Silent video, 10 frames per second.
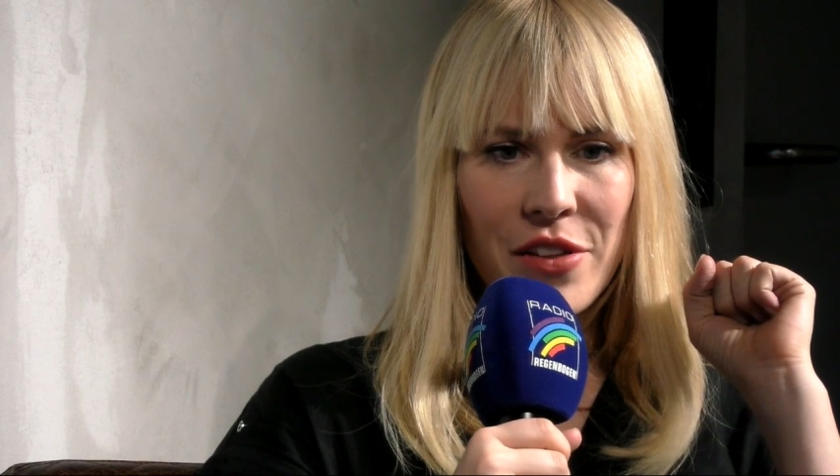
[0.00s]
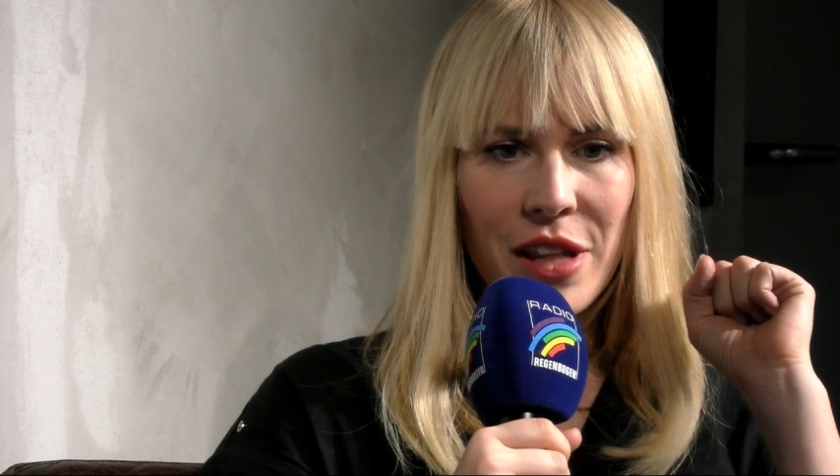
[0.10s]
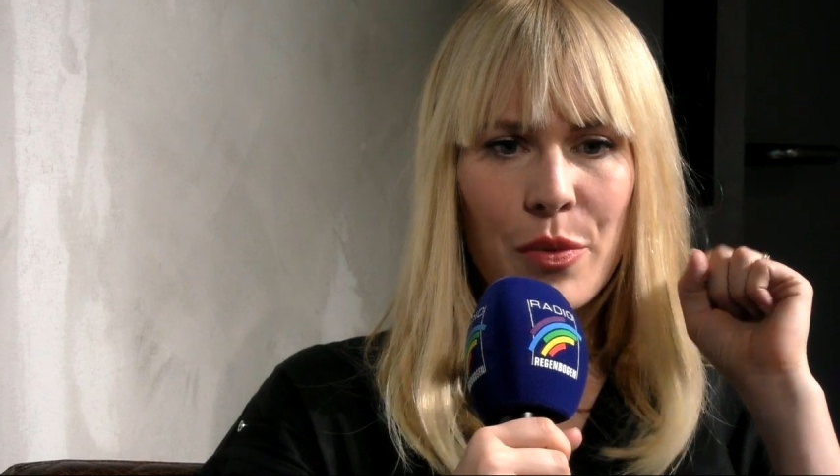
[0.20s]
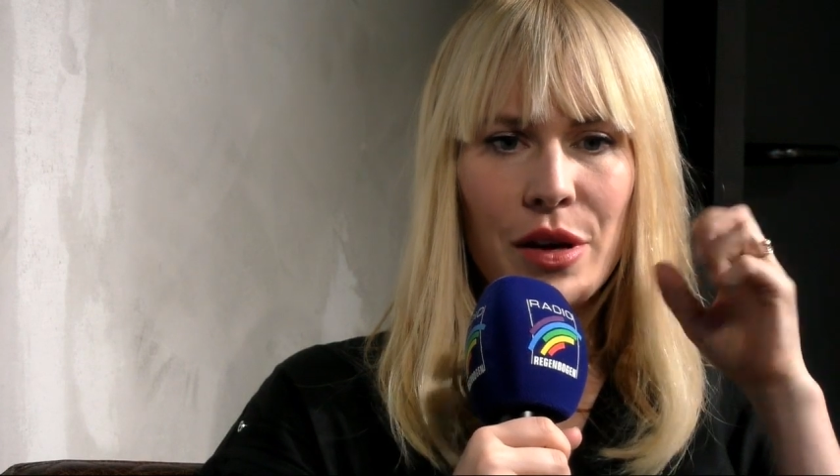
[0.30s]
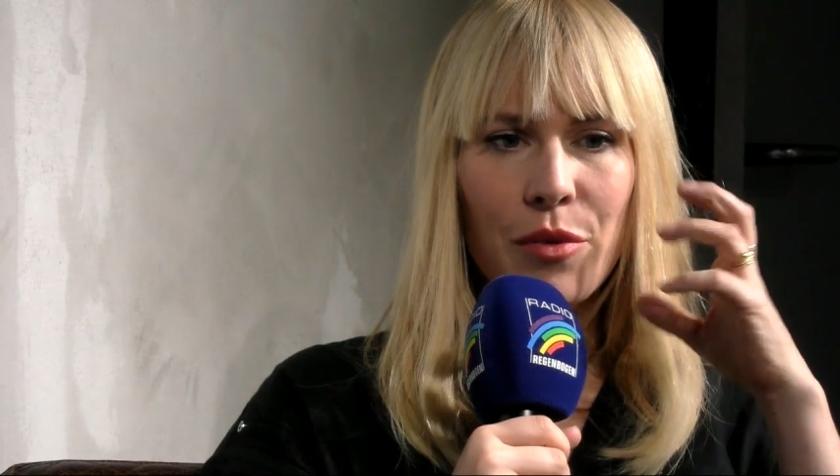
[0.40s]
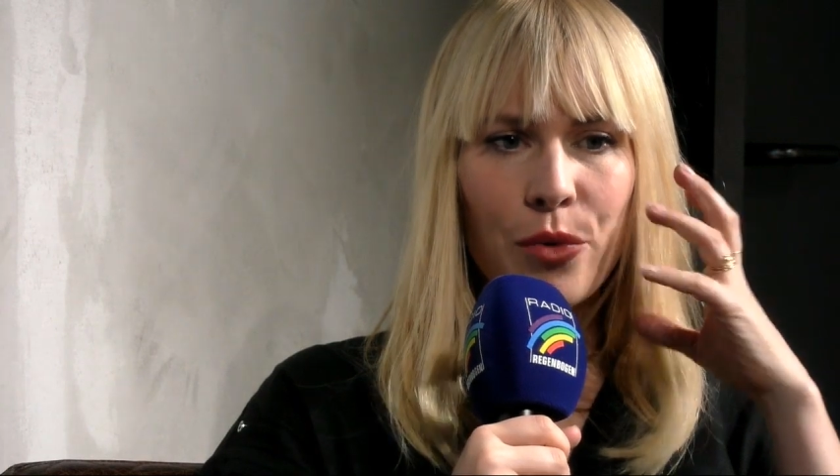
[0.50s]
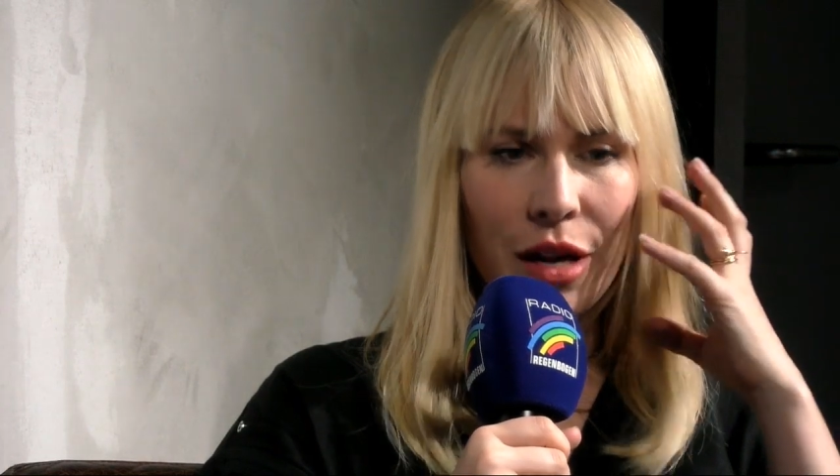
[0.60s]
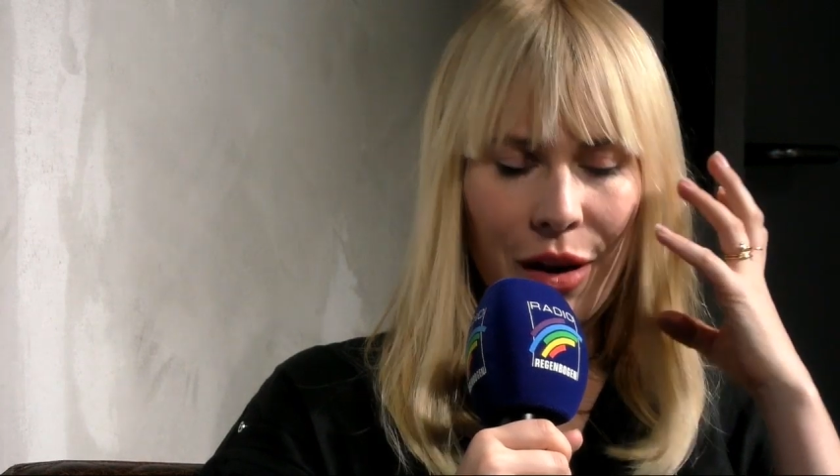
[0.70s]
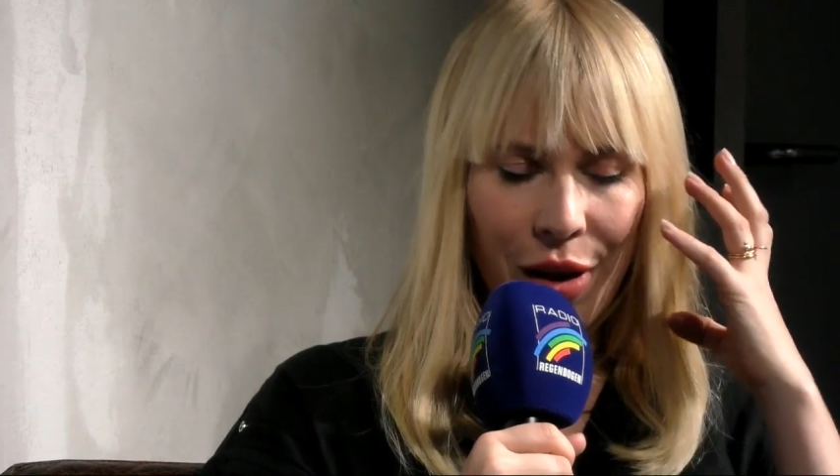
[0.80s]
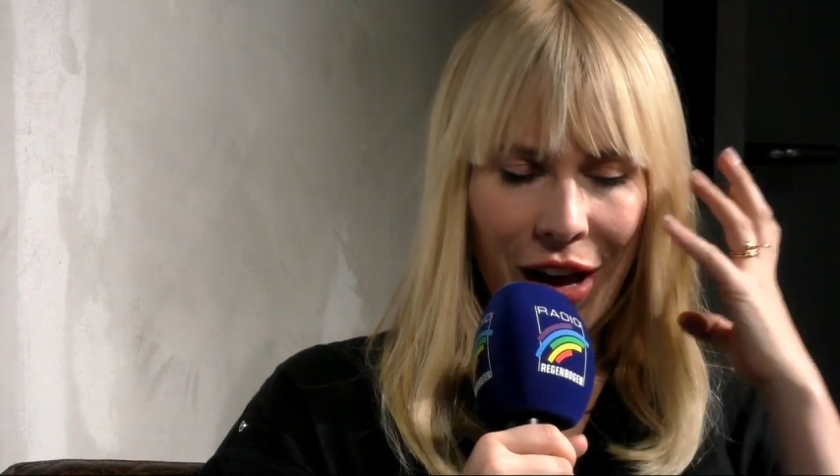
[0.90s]
like
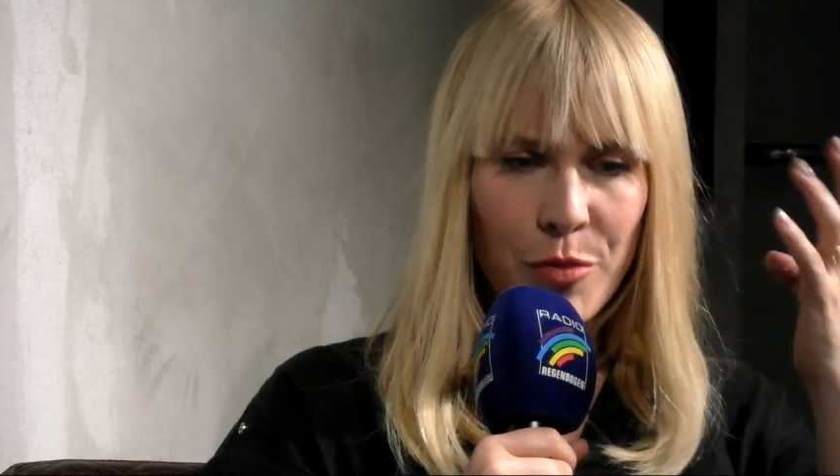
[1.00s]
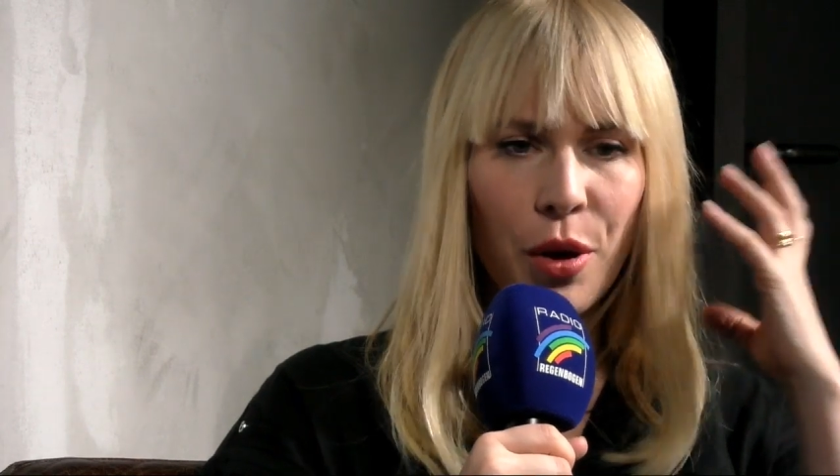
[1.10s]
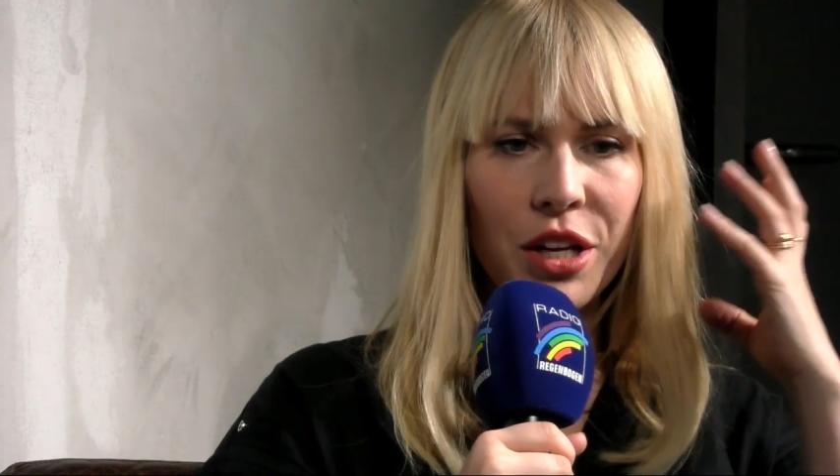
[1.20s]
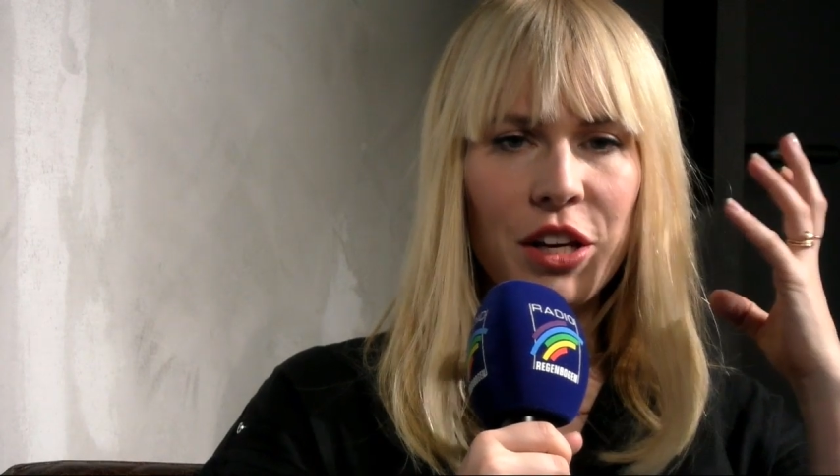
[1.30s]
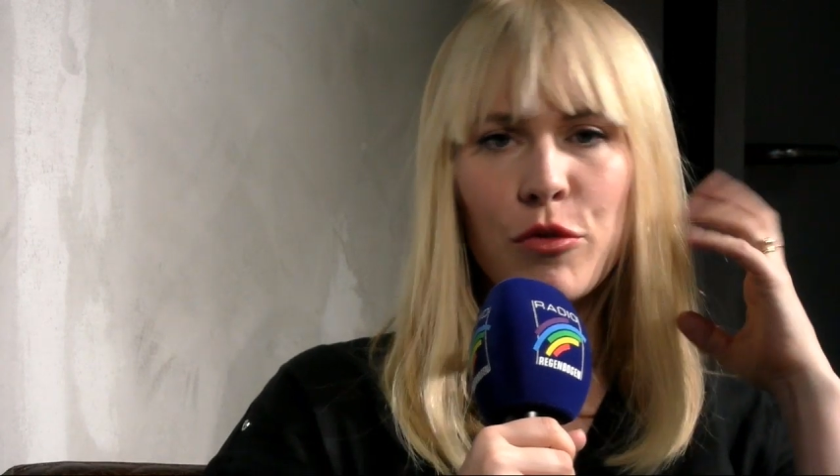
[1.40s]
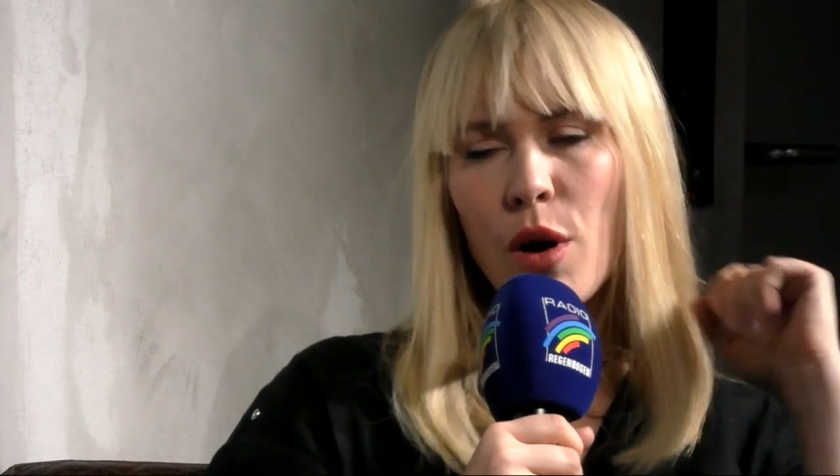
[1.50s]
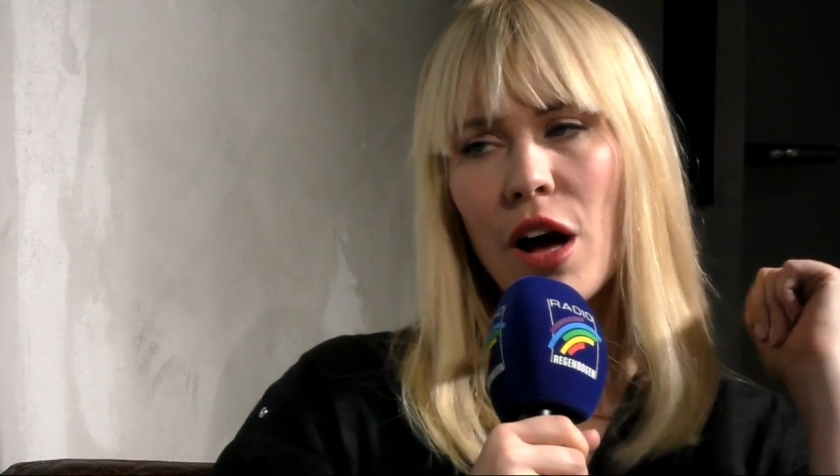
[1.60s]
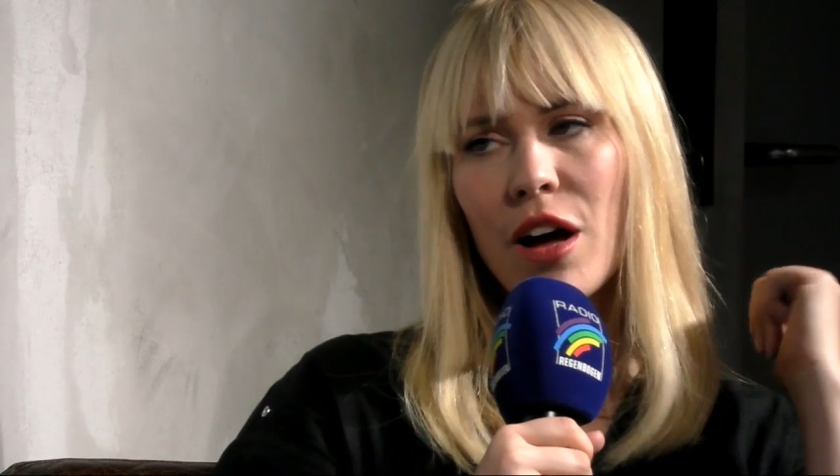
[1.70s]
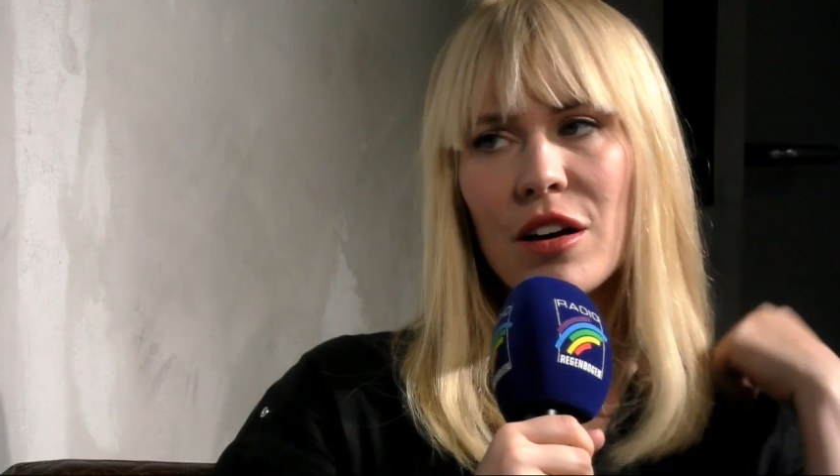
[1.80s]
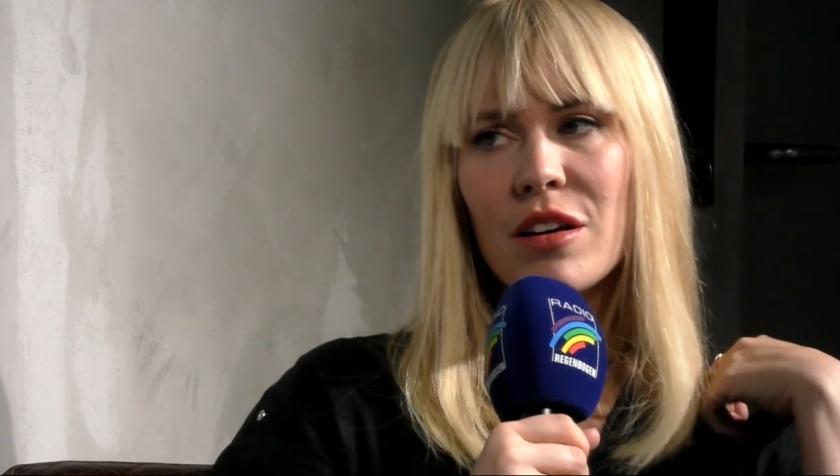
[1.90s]
we have a body of
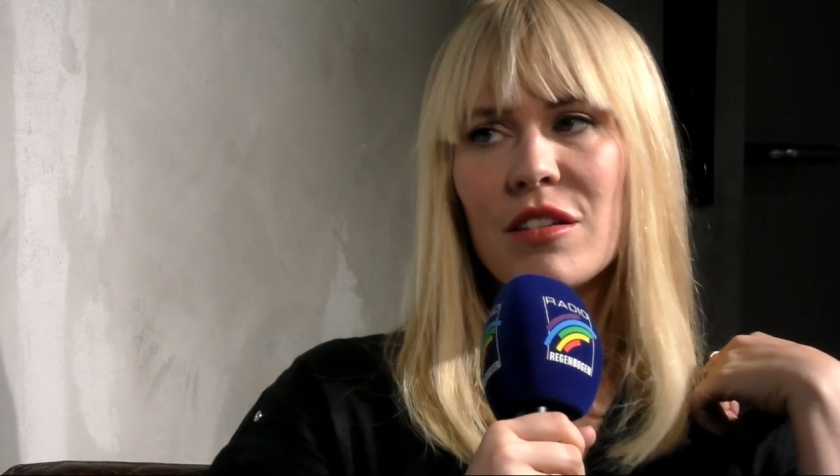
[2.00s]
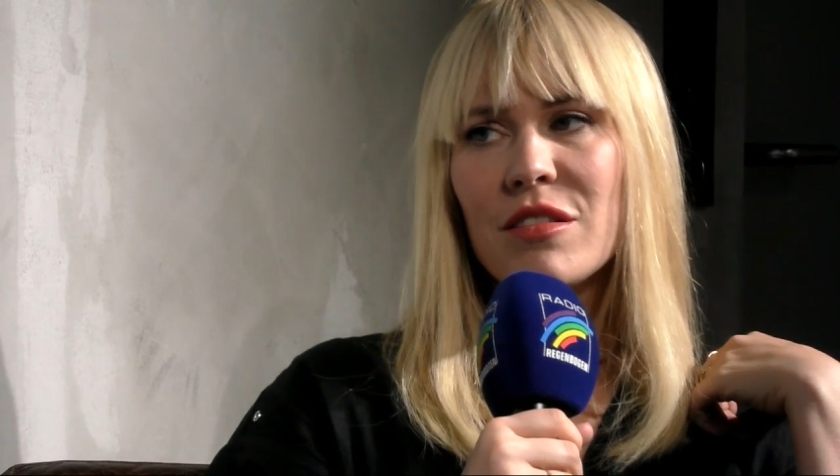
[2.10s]
work,